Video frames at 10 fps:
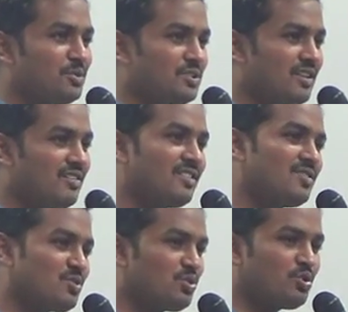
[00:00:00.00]
Both are
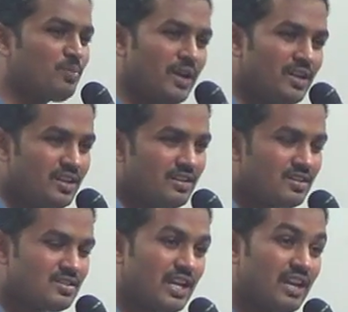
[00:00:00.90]
one, so don't pay any
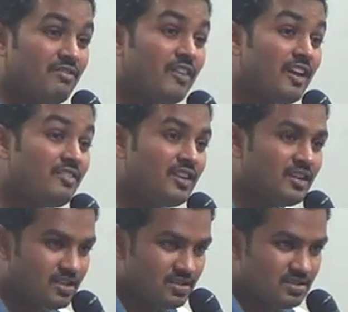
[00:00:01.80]
interest. They can waive
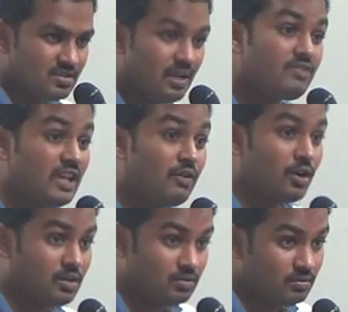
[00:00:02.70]
interest if they
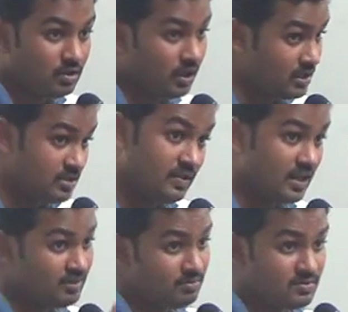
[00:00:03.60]
want, or else if
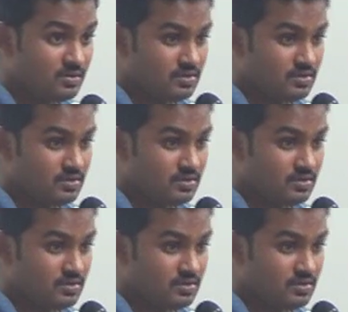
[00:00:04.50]
they can,